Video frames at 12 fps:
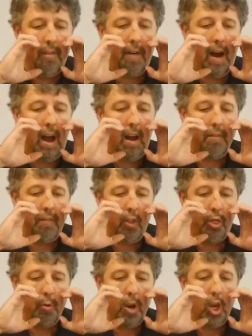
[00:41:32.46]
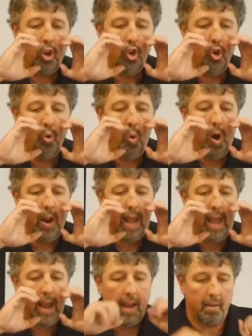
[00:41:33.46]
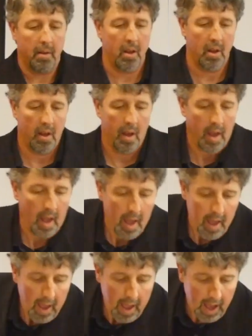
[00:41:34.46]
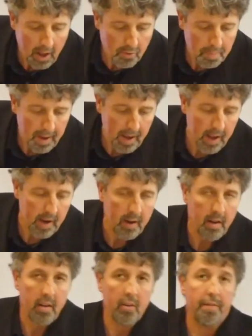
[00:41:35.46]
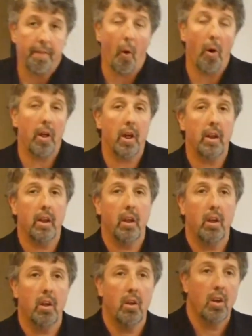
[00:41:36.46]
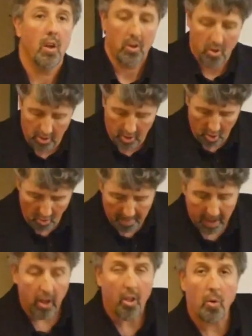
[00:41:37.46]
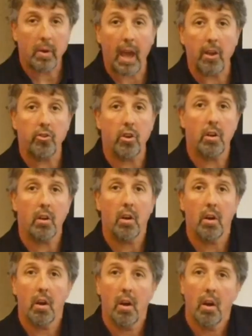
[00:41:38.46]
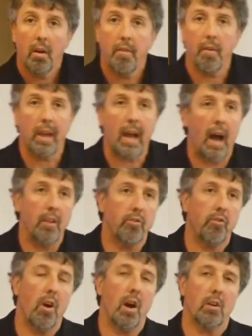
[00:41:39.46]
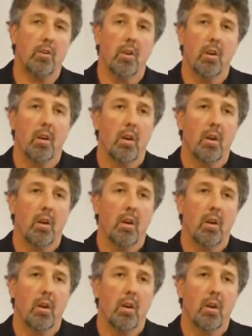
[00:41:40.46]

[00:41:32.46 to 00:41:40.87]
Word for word: 53218 has been forwarded to the new mail location for the construct